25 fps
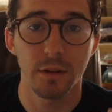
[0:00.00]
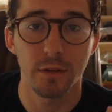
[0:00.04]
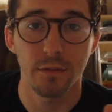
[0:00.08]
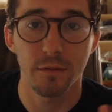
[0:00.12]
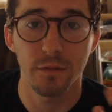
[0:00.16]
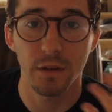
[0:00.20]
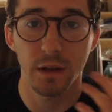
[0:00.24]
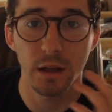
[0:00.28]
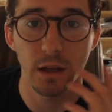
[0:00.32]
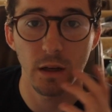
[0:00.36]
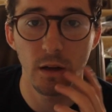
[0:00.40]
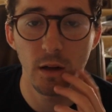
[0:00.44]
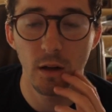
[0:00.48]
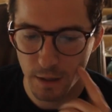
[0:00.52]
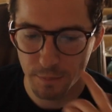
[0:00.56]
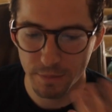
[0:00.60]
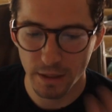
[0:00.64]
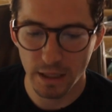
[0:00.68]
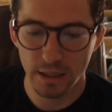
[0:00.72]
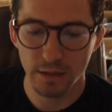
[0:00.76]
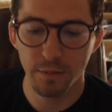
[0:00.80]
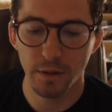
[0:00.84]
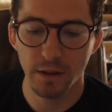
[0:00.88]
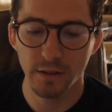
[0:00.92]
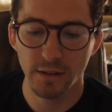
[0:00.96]
the feet. But
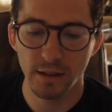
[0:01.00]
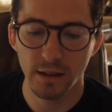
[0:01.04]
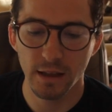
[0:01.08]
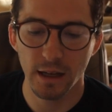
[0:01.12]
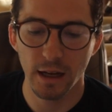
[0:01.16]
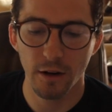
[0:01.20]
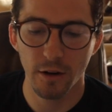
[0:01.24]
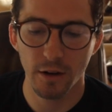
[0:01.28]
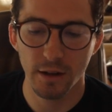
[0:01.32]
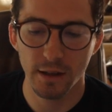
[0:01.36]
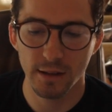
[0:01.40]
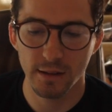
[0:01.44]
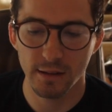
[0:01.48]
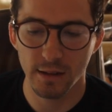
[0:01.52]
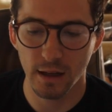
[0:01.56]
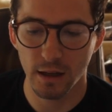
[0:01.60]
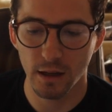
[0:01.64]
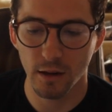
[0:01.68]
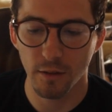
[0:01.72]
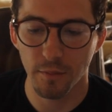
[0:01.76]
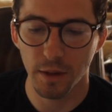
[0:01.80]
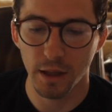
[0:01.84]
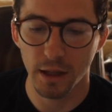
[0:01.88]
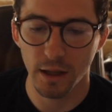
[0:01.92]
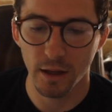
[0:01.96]
that's basically how I design
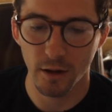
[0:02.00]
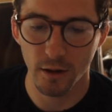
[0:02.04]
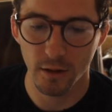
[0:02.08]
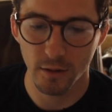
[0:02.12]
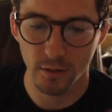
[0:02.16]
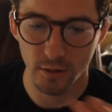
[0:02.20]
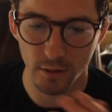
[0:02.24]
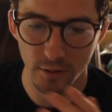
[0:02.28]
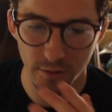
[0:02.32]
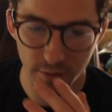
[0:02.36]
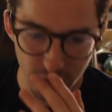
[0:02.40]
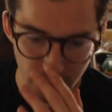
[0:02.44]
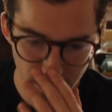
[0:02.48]
all my characters.